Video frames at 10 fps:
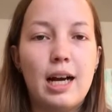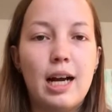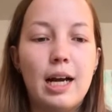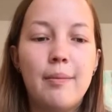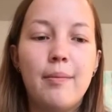
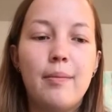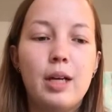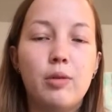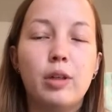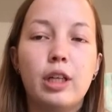time
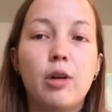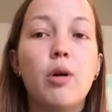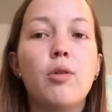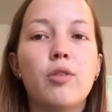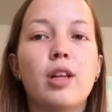and really go
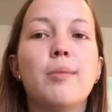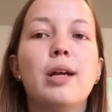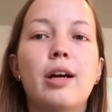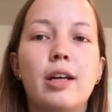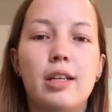over them,
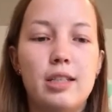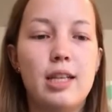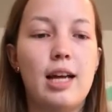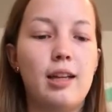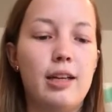and I'll get into
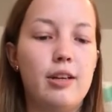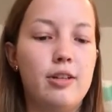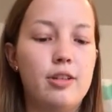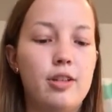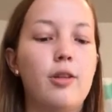that later.
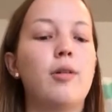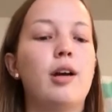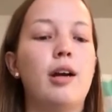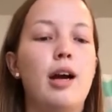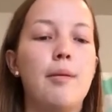So
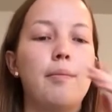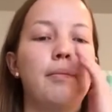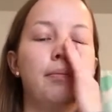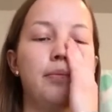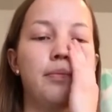
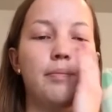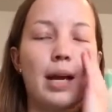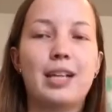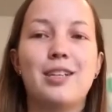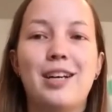
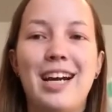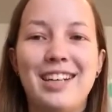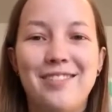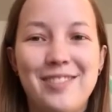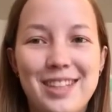back to
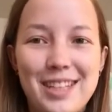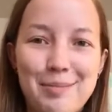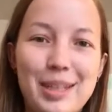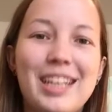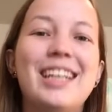kind of the
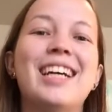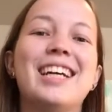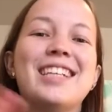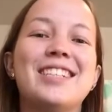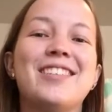beginning, I
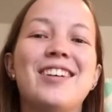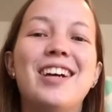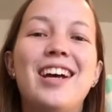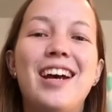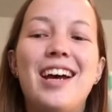guess. So
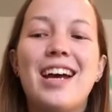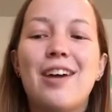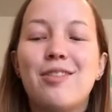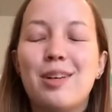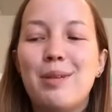
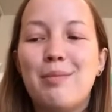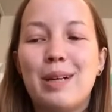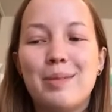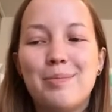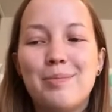after I made
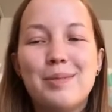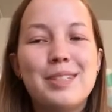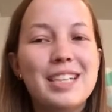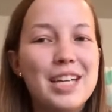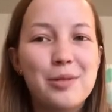my
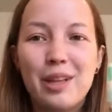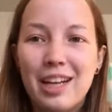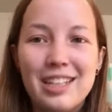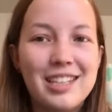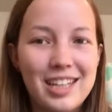schedule
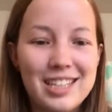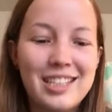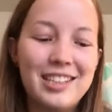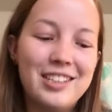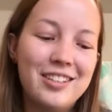that I did not
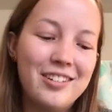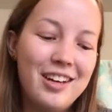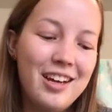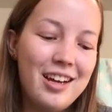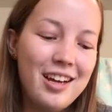stick to,
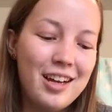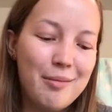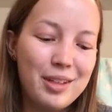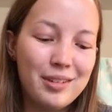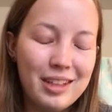
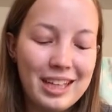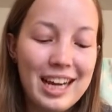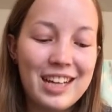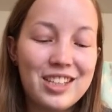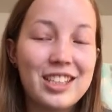the only
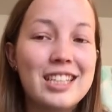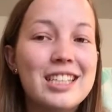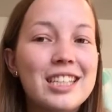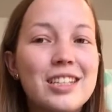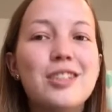thing I actually
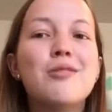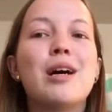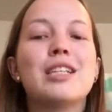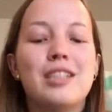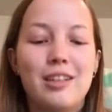did do
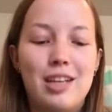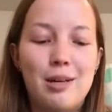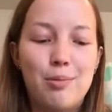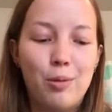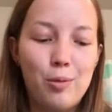while still in
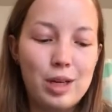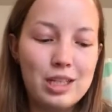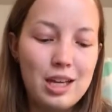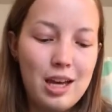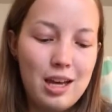April
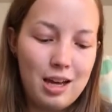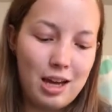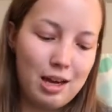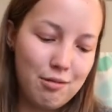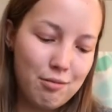was
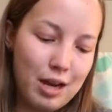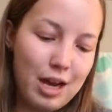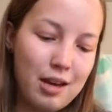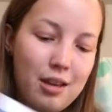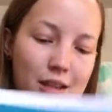I
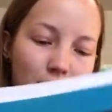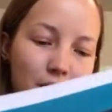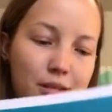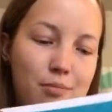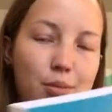read
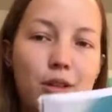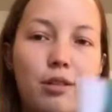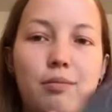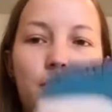this book,